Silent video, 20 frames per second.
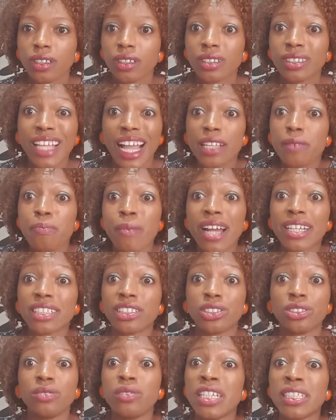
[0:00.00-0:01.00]
That man
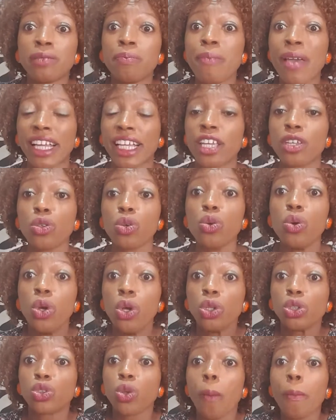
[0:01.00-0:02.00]
is making you
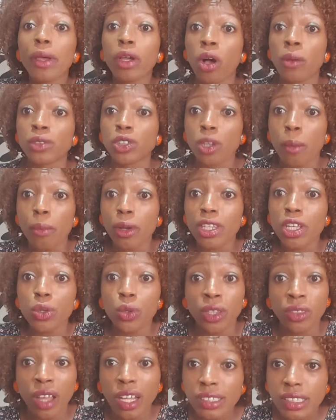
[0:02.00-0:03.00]
to become somebody
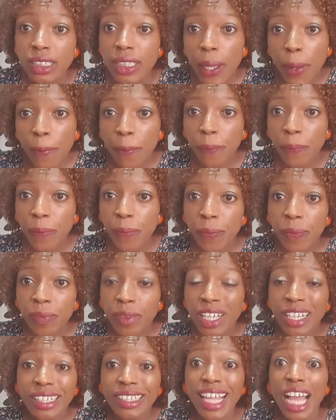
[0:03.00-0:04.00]
you're not.
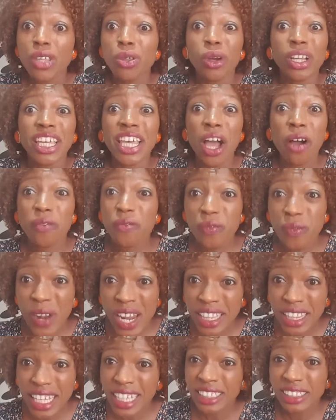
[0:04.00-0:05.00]
That your
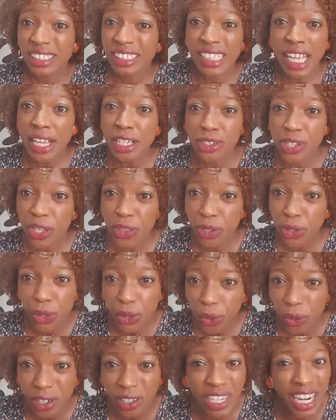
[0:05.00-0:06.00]
girlfriend is changing
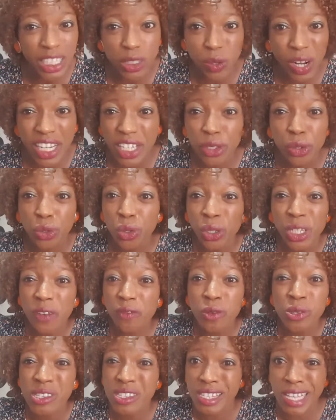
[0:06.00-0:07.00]
you gradually. You don't
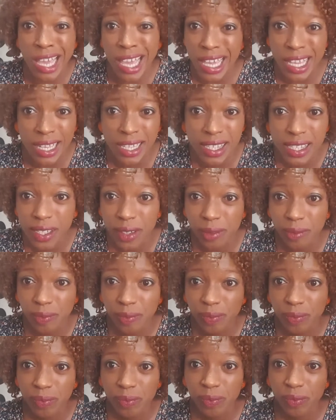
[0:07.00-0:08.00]
even see it.
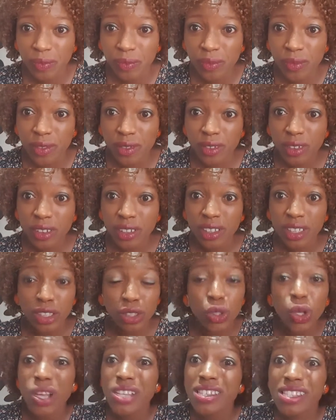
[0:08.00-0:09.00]

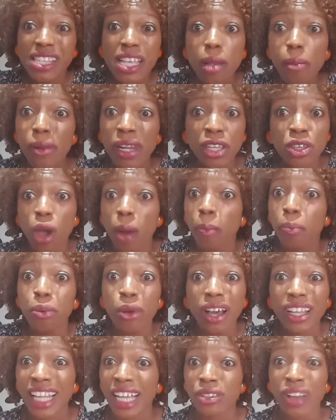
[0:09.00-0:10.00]
Your sibling, your
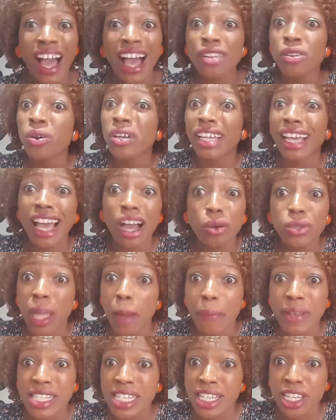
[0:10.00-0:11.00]
brother, I don't care who
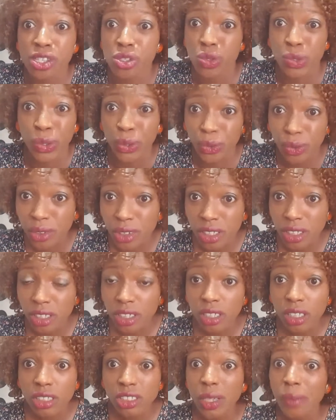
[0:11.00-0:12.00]
that person is to you.
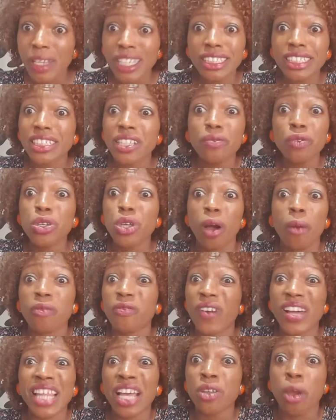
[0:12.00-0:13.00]
Sometimes it's even your
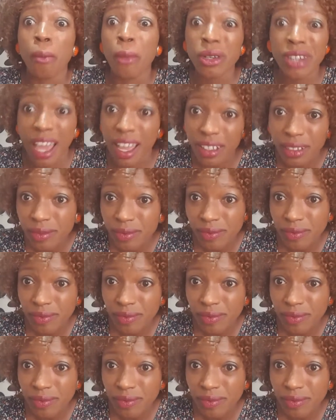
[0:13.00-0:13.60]
father and your mother.